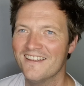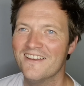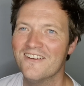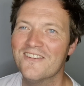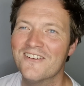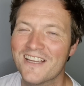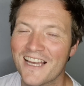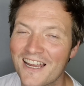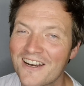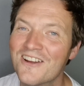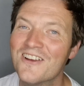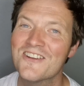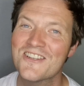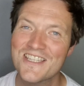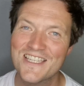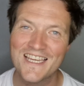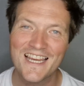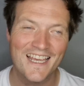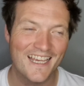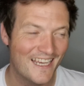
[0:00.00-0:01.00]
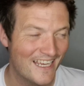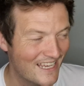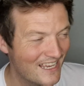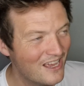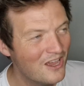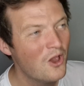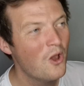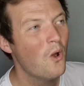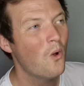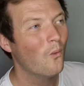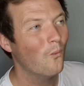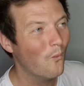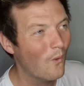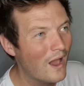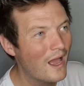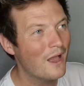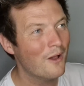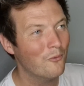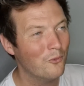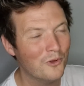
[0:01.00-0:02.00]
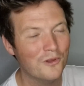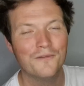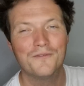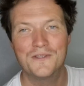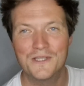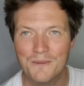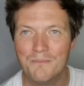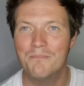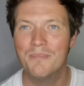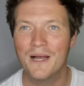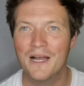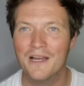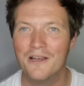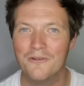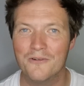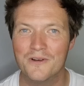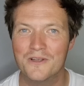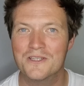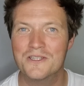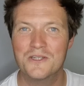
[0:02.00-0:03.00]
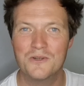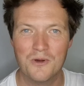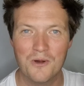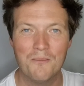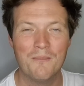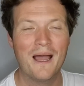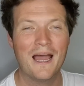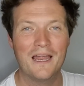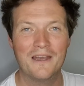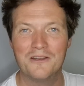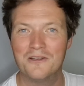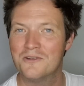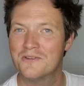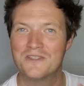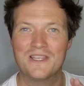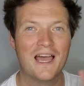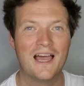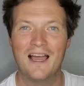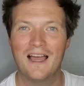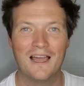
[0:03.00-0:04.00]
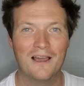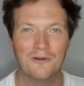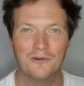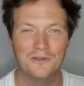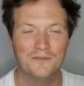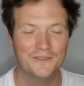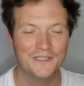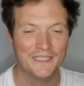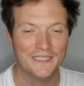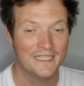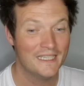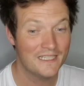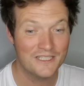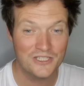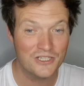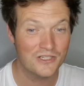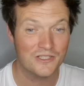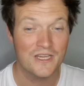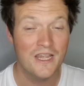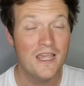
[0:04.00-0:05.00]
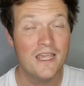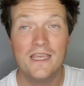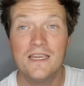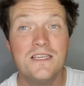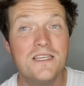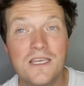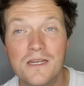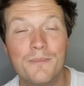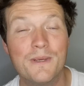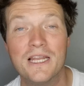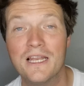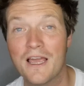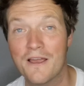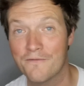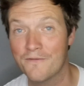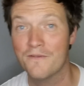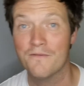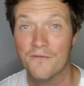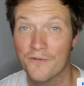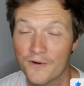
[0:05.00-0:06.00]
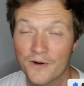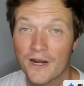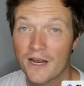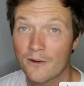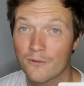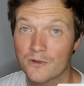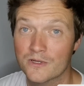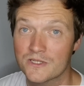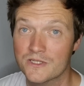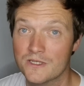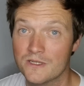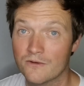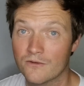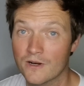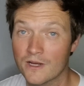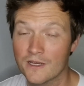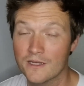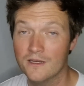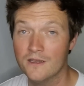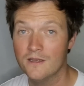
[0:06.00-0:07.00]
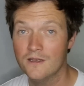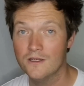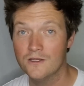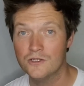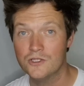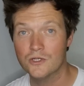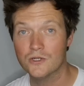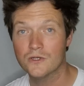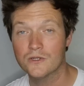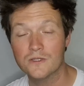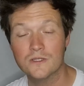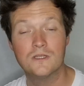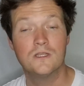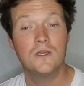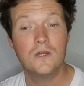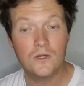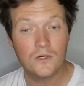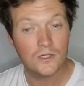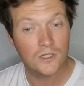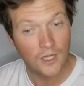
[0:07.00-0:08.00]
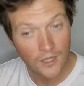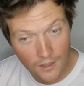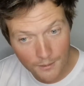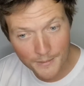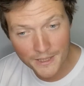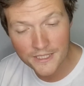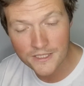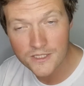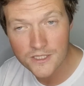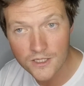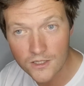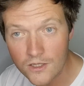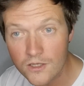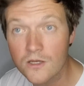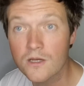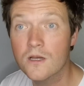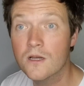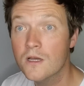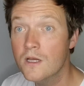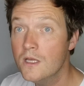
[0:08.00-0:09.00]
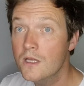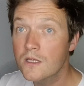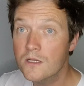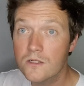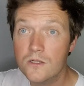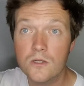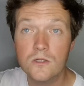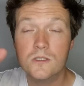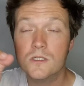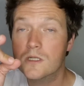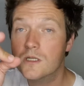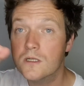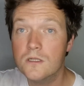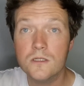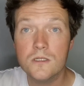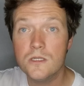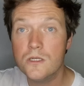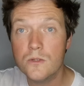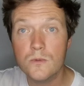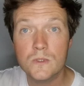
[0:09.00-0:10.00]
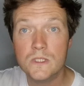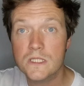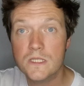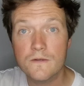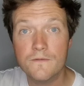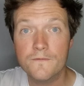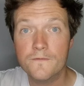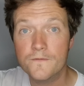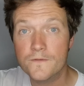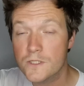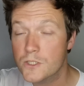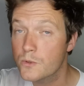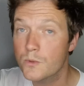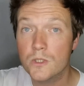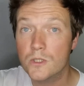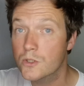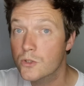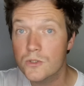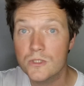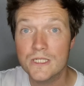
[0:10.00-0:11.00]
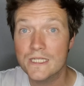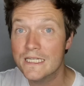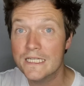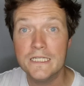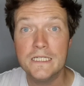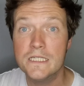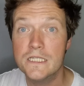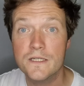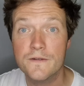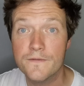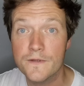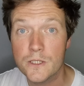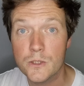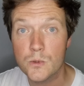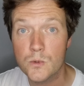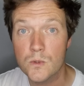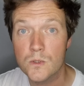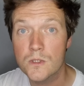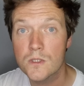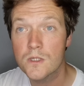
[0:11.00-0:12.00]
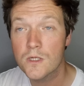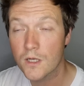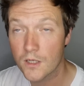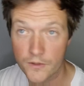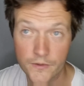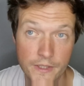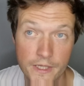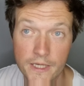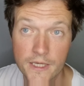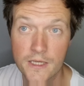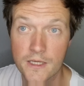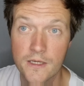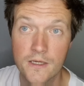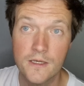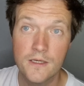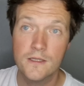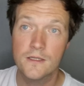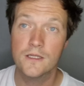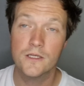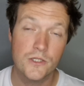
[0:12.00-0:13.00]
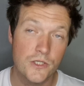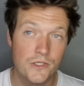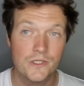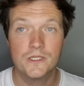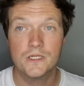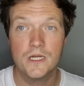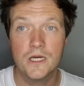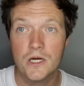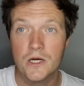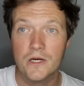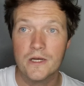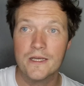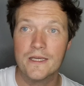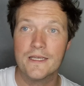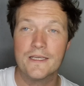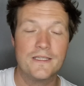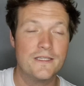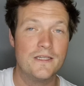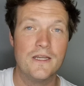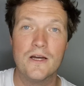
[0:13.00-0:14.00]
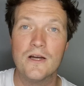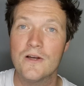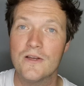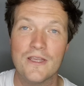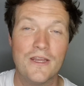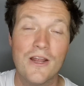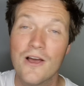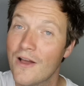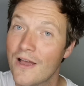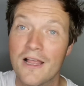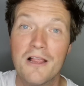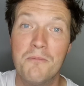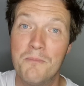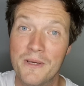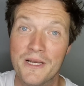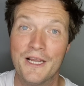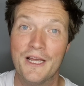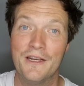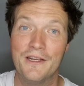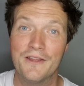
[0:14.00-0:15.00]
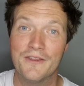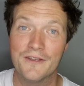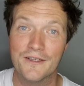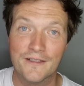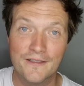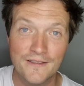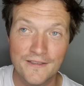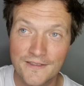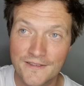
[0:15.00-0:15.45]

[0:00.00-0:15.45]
You cannot say werewolves and pirates to a man who's that out of it. He's going to be laughing for hours, right? Jordan, your comments are not conducive to a good interview, okay? They're just not. You're not helping anything.